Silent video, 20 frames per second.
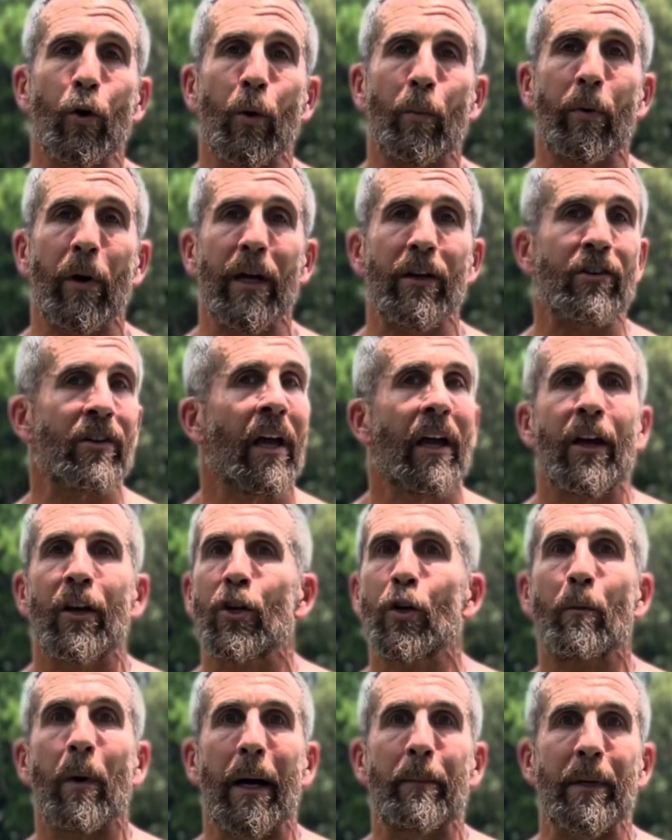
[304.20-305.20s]
press,
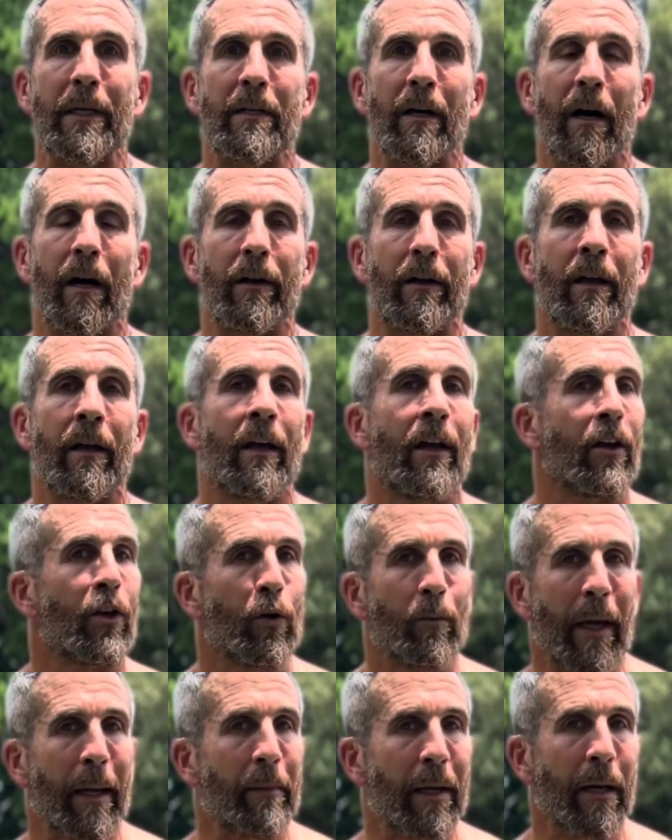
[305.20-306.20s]
you might be done. You
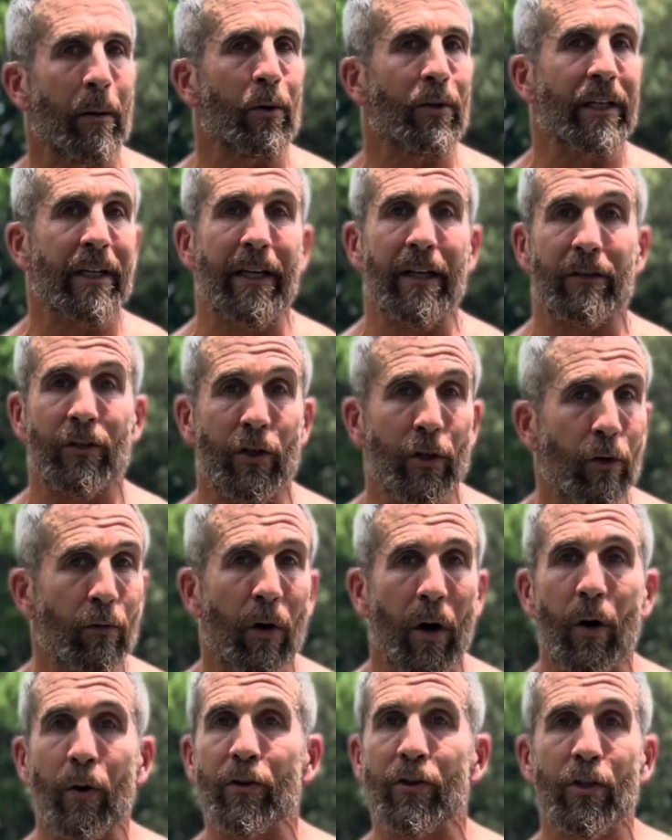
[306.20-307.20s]
may be able to get 2
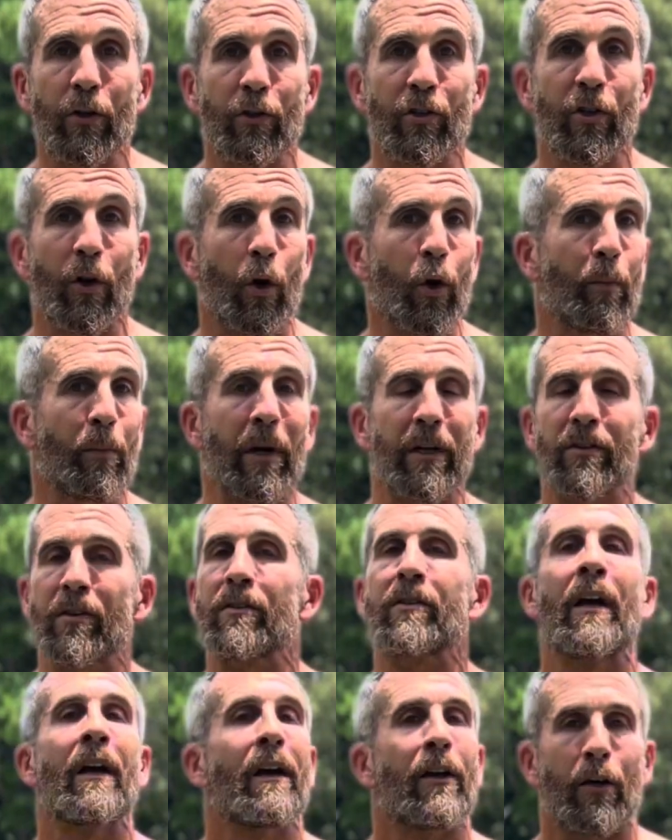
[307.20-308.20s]
rows, 2 shoulder presses,
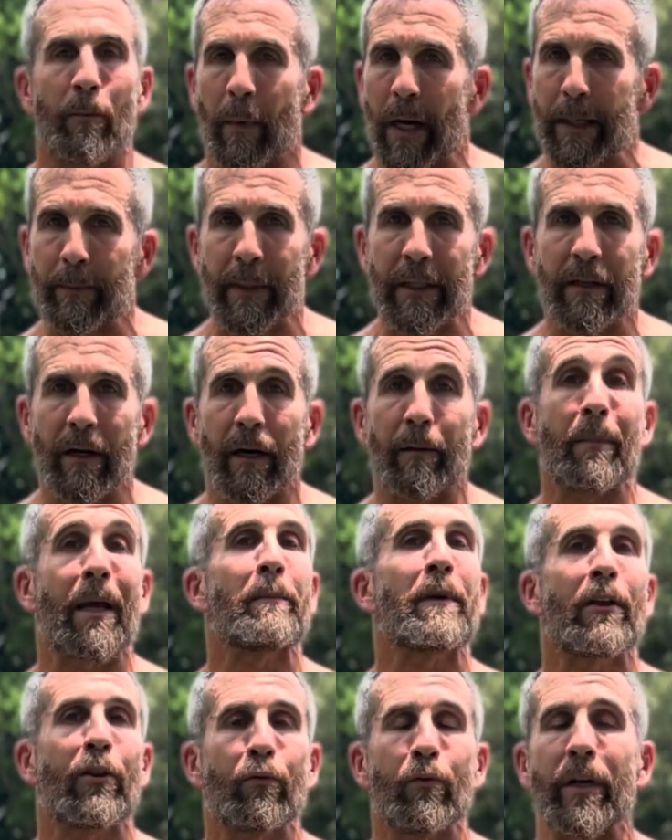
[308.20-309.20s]
might be done,
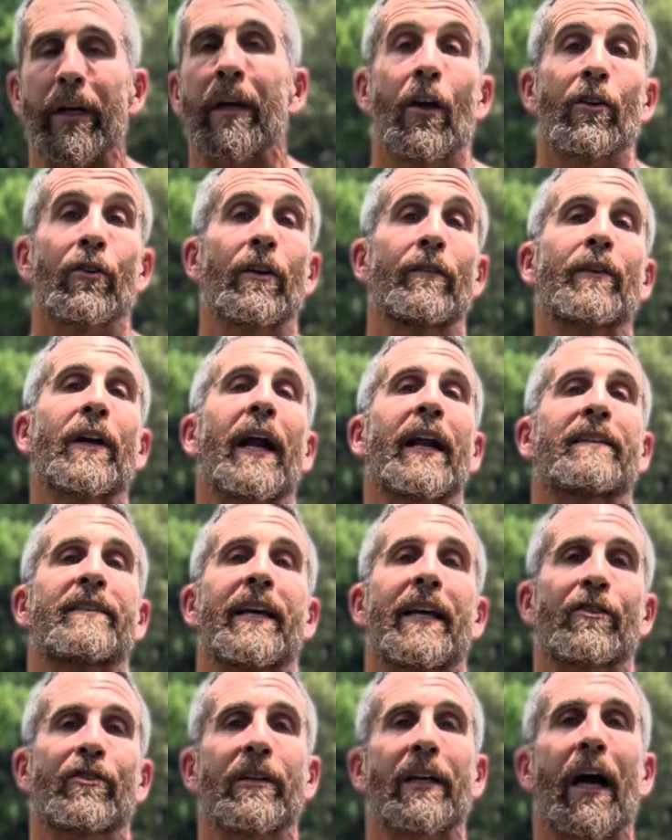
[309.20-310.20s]
maybe 3. So you've got to
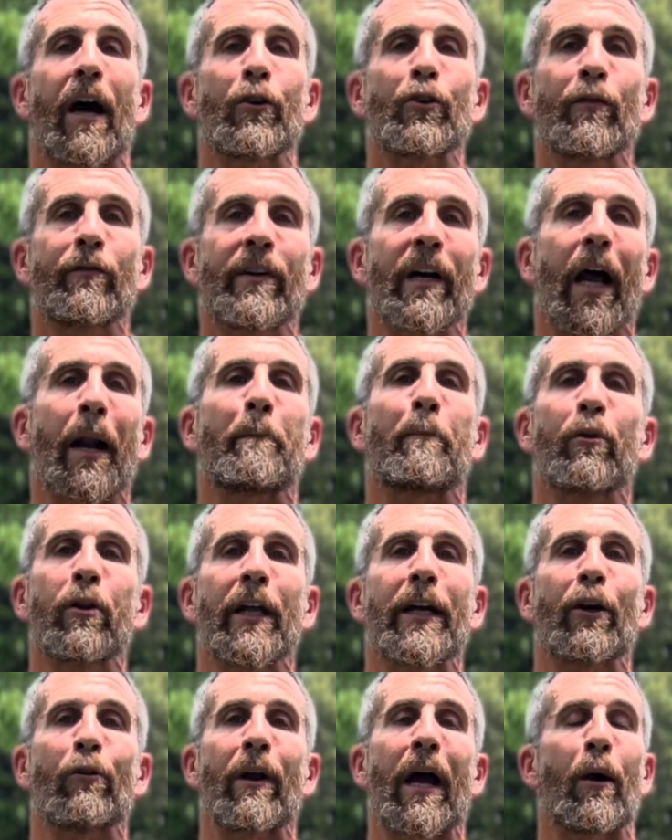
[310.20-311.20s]
test it out, you've got to play
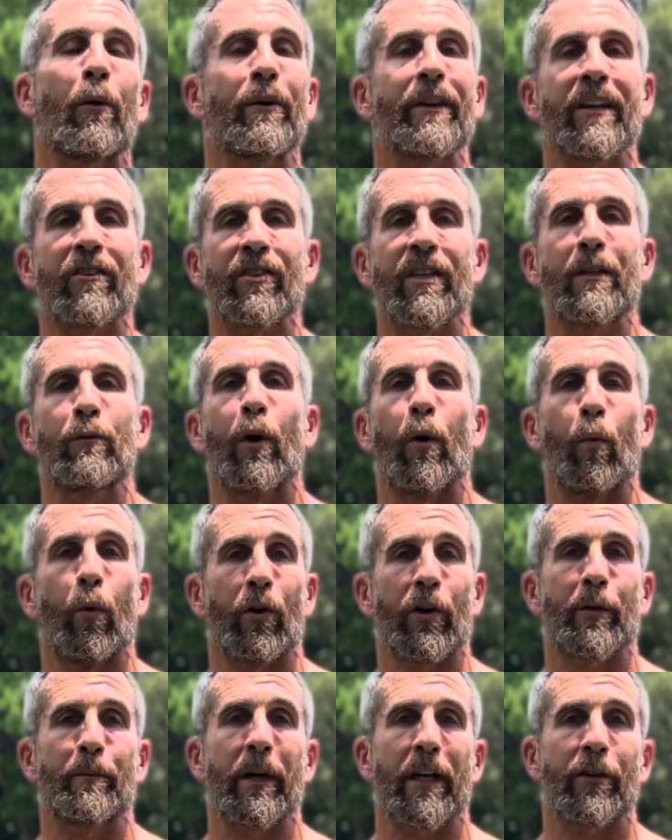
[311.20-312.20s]
around with it, see what
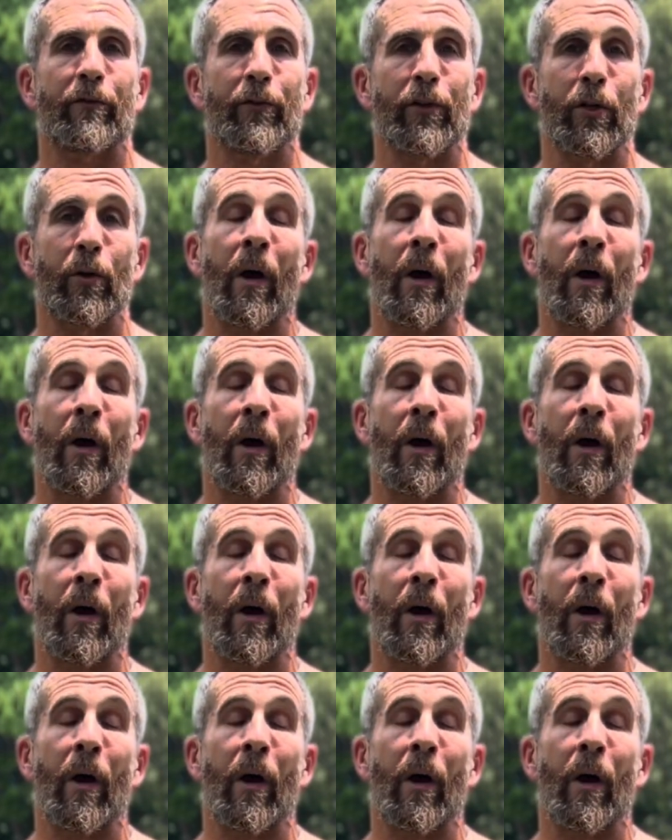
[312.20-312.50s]
works best for you.